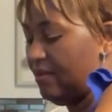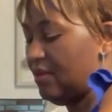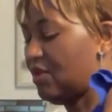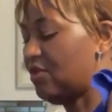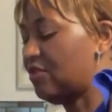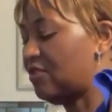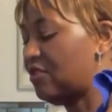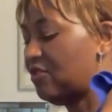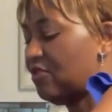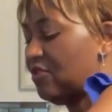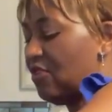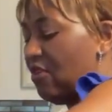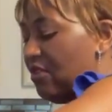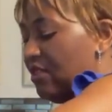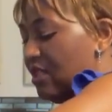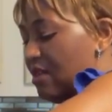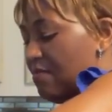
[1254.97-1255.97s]

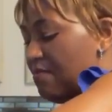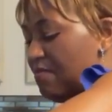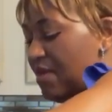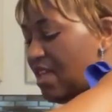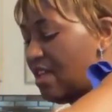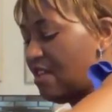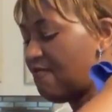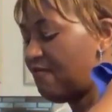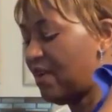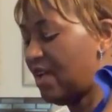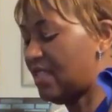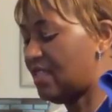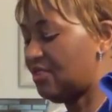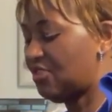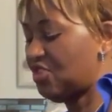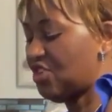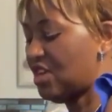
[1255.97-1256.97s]
because the beef and
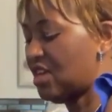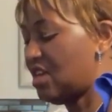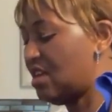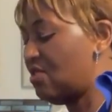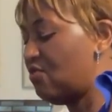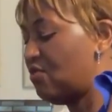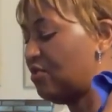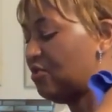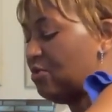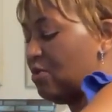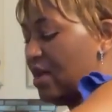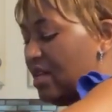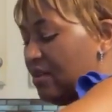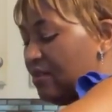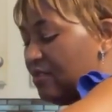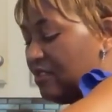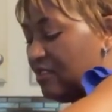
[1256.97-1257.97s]
the chicken was
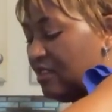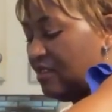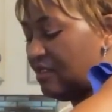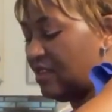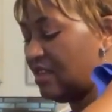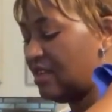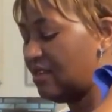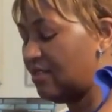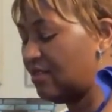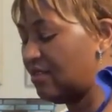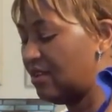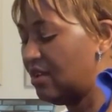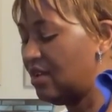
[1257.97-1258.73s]
well seasoned.